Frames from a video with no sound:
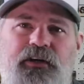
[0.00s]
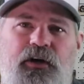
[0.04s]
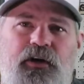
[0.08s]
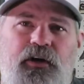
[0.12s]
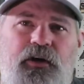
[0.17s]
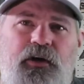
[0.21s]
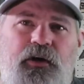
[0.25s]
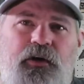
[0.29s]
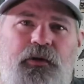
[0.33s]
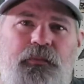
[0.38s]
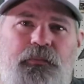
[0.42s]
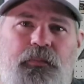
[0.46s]

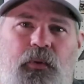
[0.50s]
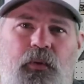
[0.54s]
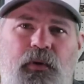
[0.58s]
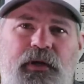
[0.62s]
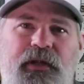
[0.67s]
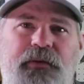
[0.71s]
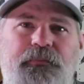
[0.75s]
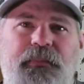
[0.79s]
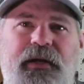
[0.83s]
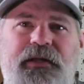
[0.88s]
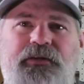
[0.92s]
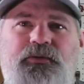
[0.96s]
turn
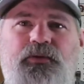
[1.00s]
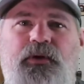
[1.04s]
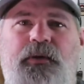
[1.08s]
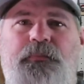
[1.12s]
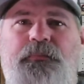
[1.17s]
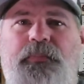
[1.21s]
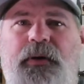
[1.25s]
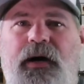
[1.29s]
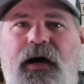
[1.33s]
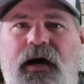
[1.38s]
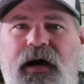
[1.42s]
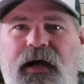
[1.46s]
pointed me to a
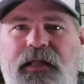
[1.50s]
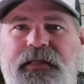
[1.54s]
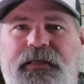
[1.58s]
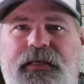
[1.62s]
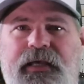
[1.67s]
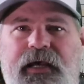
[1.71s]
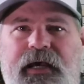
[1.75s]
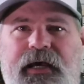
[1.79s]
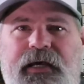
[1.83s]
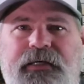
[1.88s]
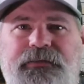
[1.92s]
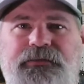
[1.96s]

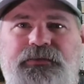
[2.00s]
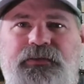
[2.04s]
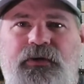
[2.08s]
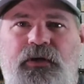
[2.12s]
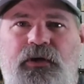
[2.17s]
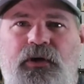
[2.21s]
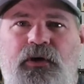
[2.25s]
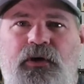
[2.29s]
podcast,